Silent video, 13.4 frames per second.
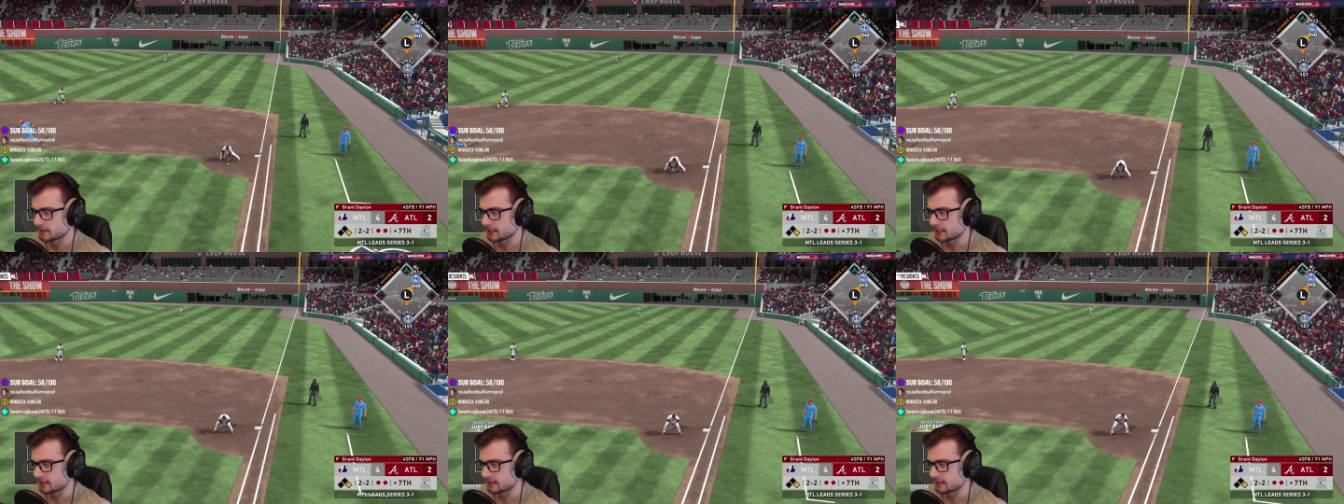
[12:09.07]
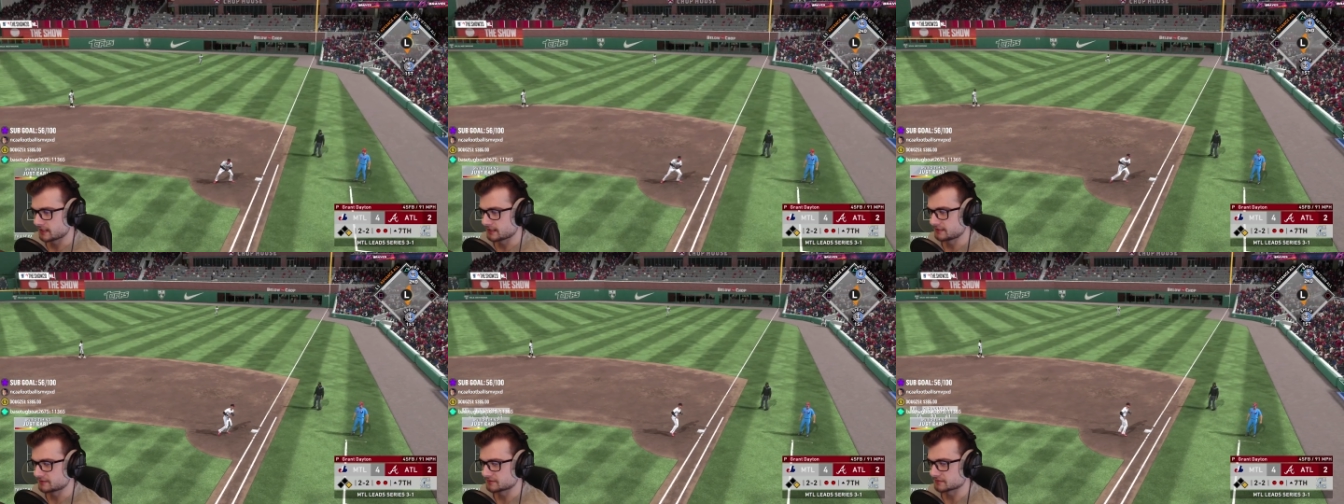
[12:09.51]

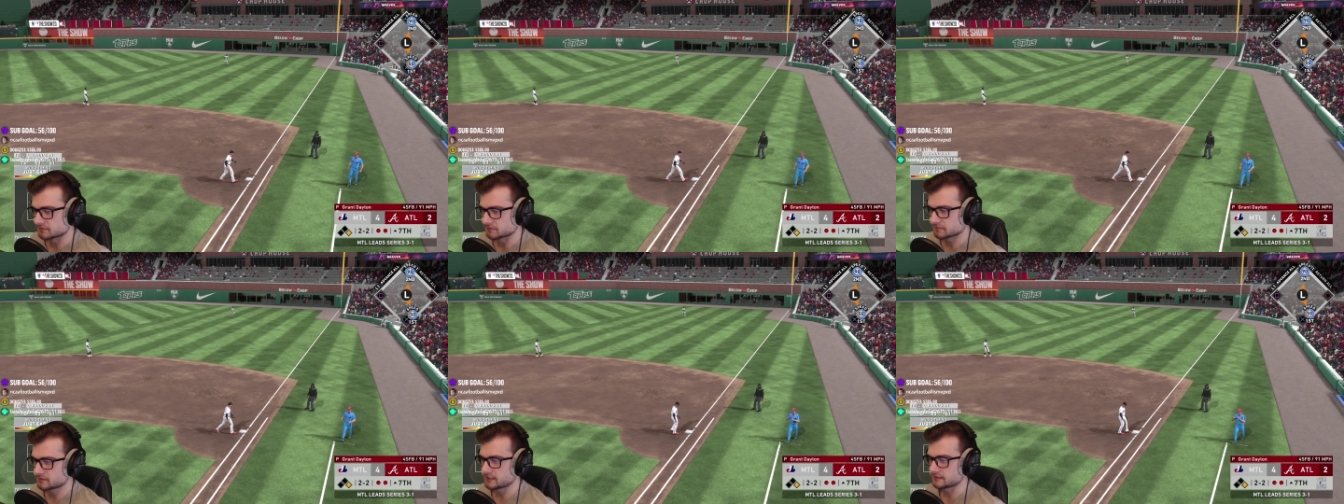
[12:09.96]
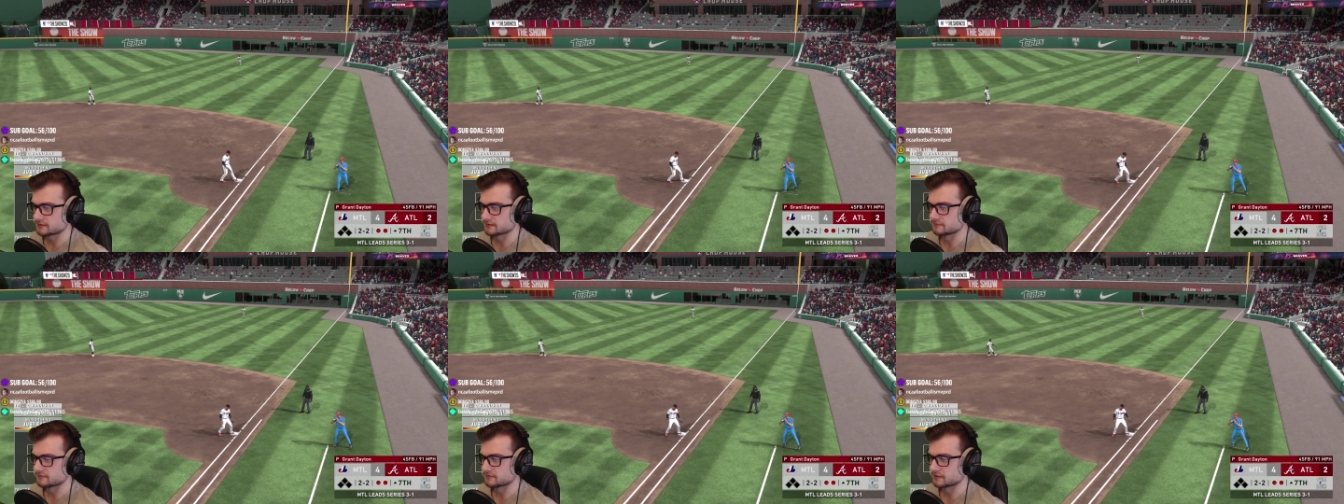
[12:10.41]
Hanahan hits this right
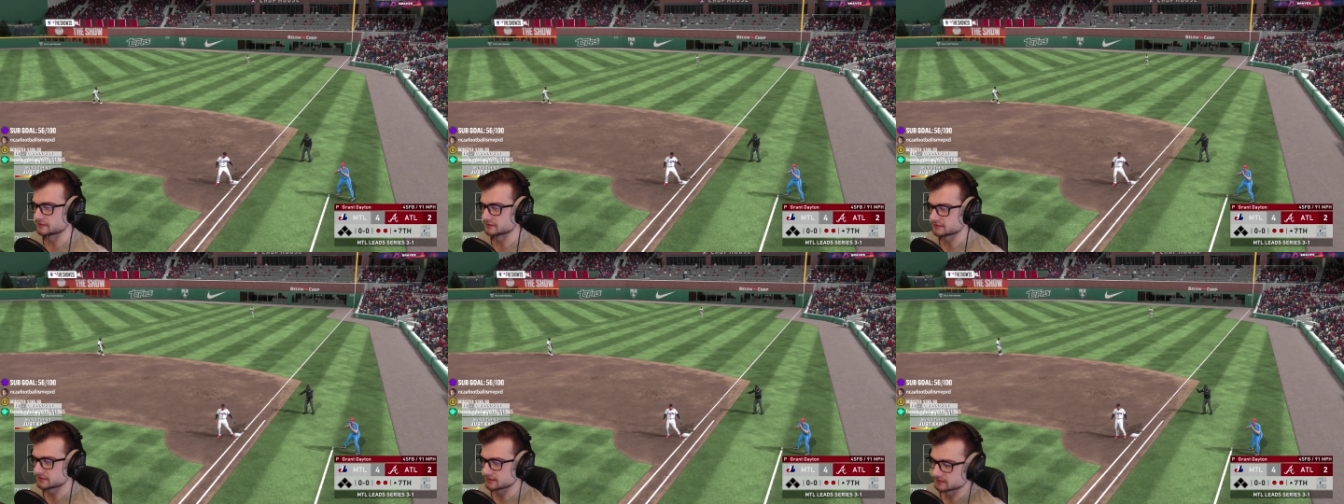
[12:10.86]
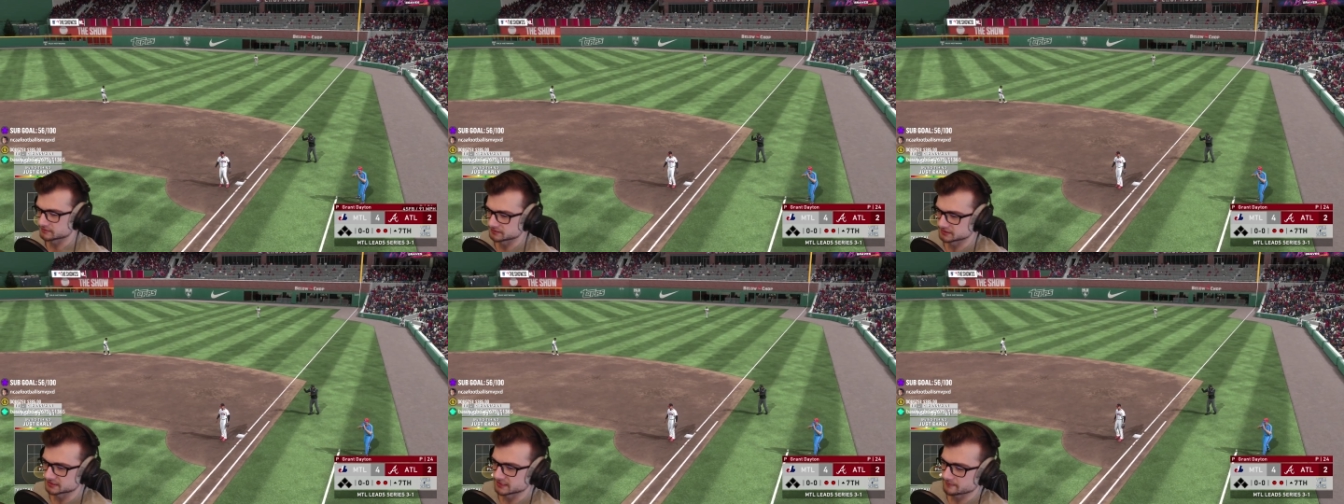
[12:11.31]
to first, and he'll
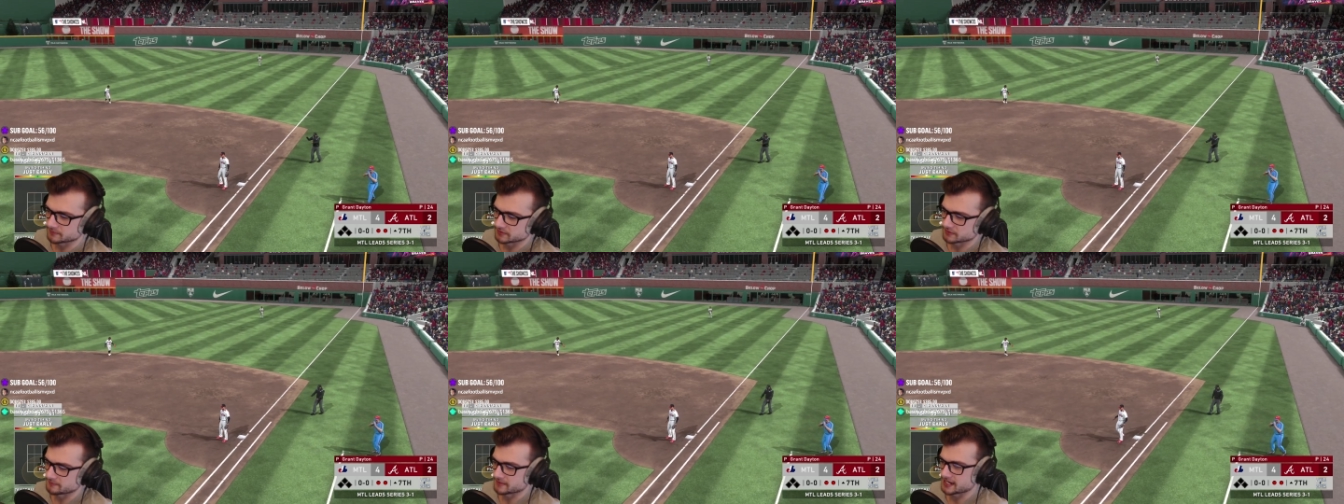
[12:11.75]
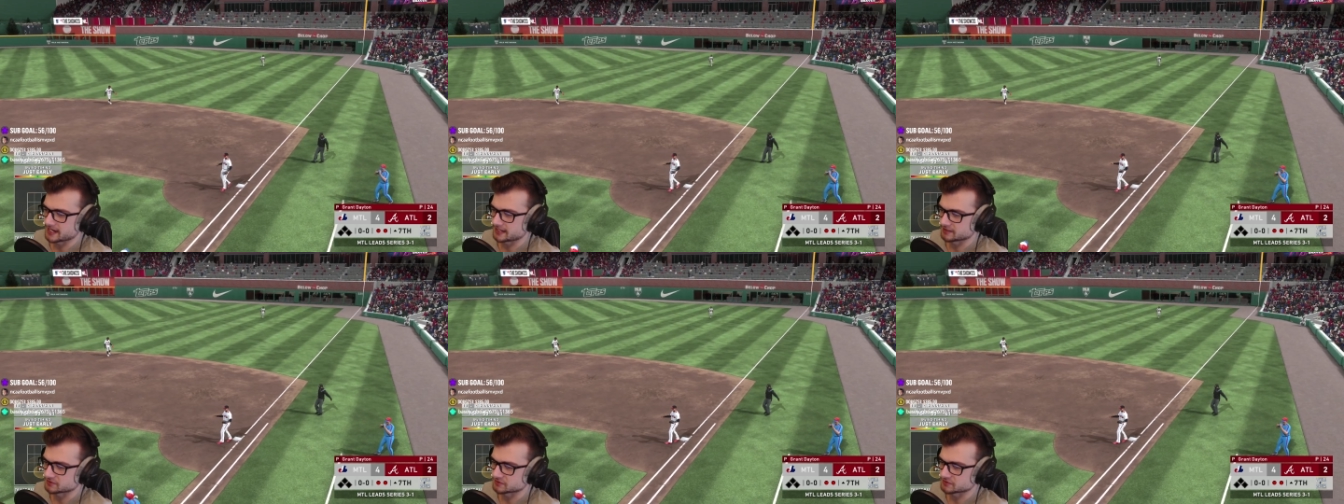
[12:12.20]
just step on the bag.